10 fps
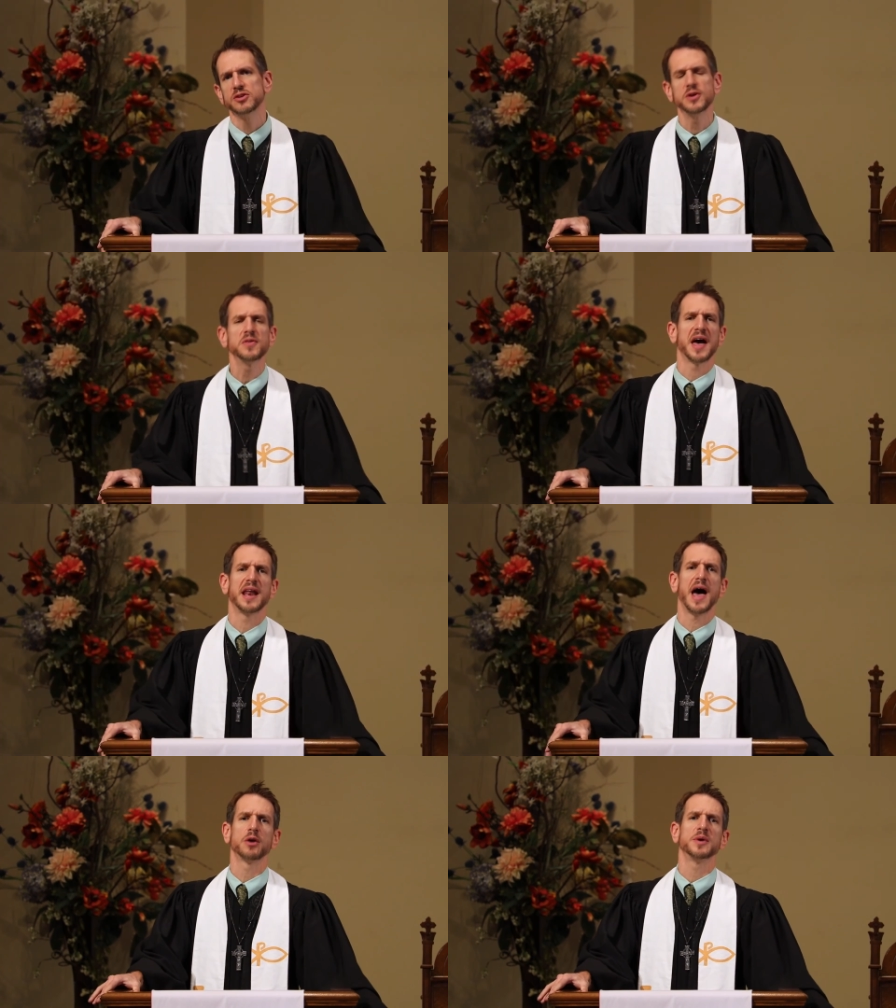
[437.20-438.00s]
do
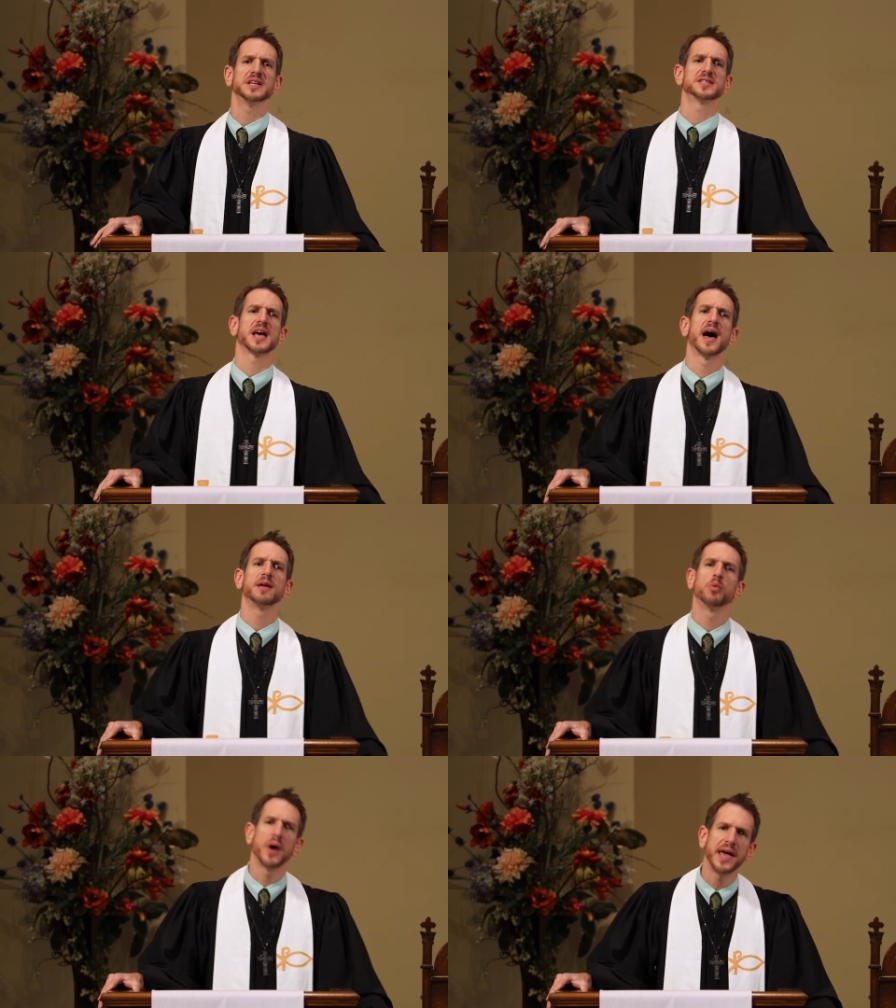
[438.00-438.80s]
that? How do we
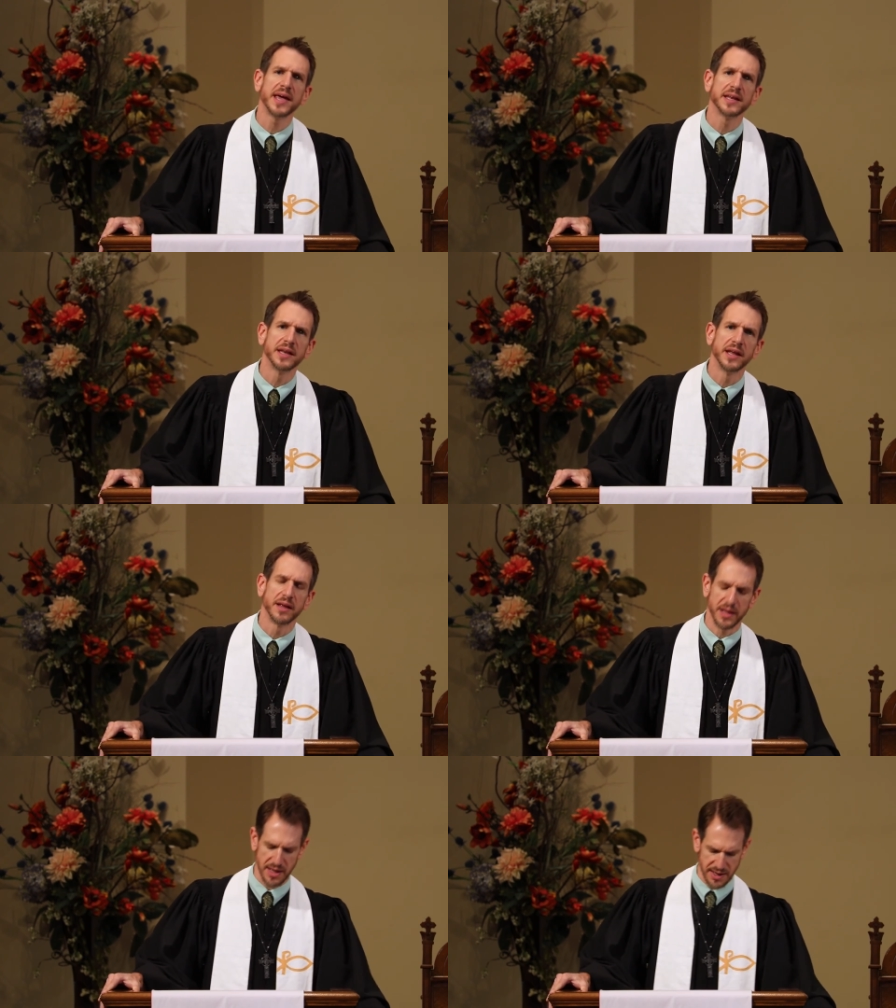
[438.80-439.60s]
decide when
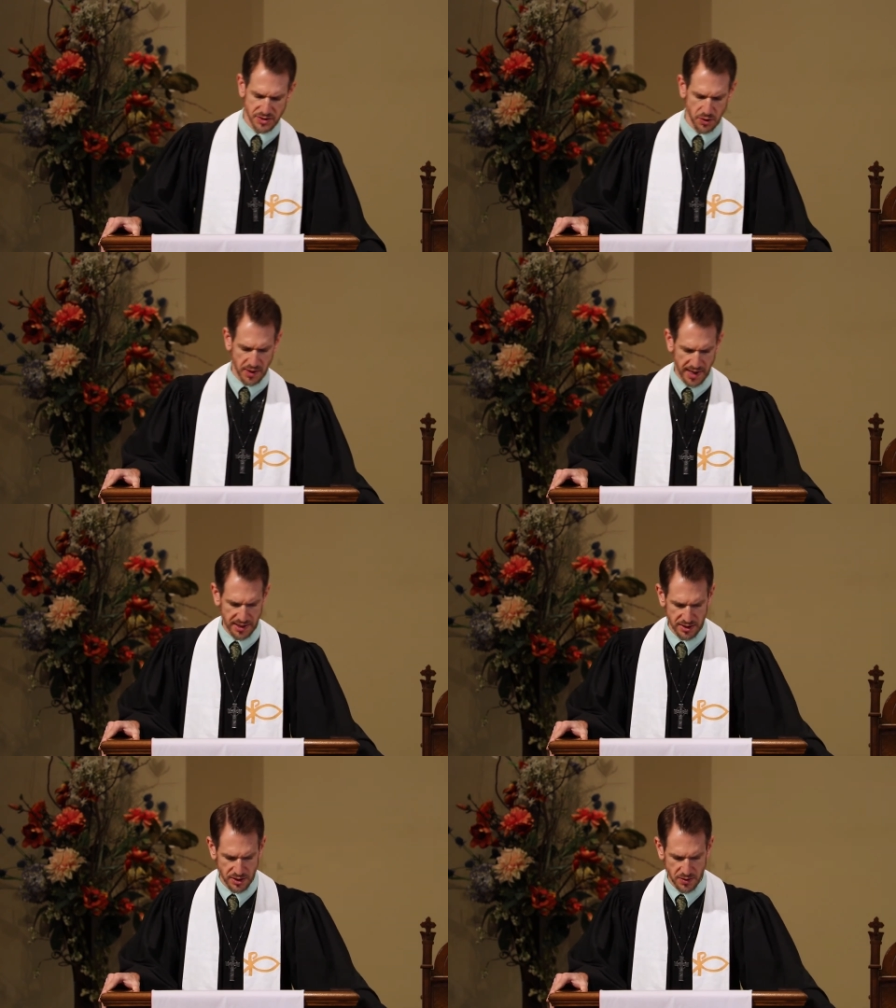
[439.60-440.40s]
it's okay
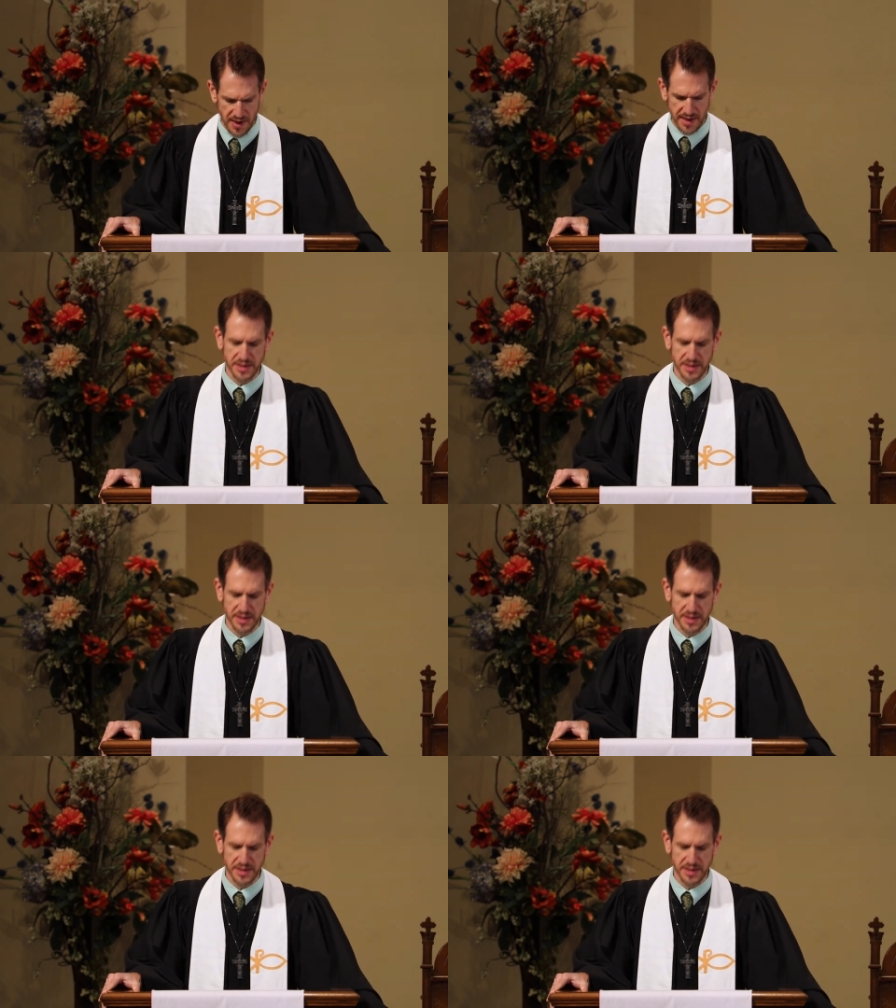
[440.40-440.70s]
to do that?